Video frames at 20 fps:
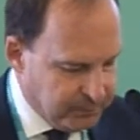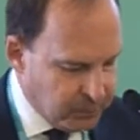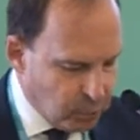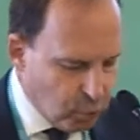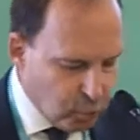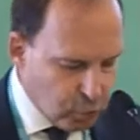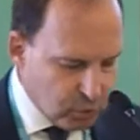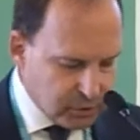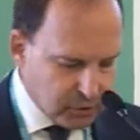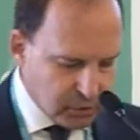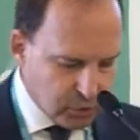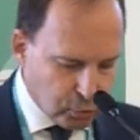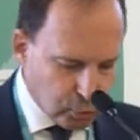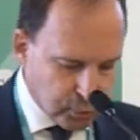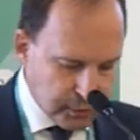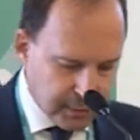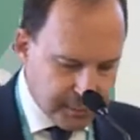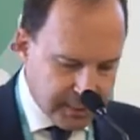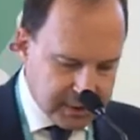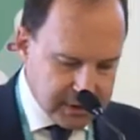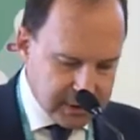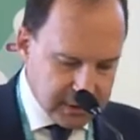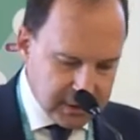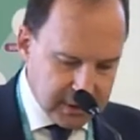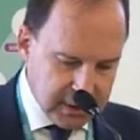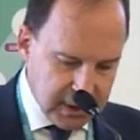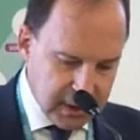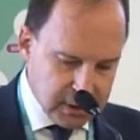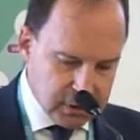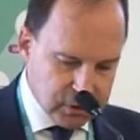also the
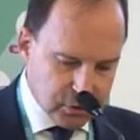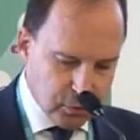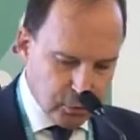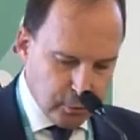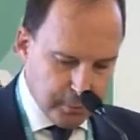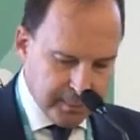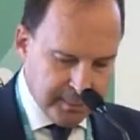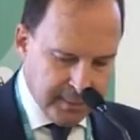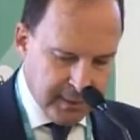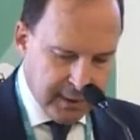presentation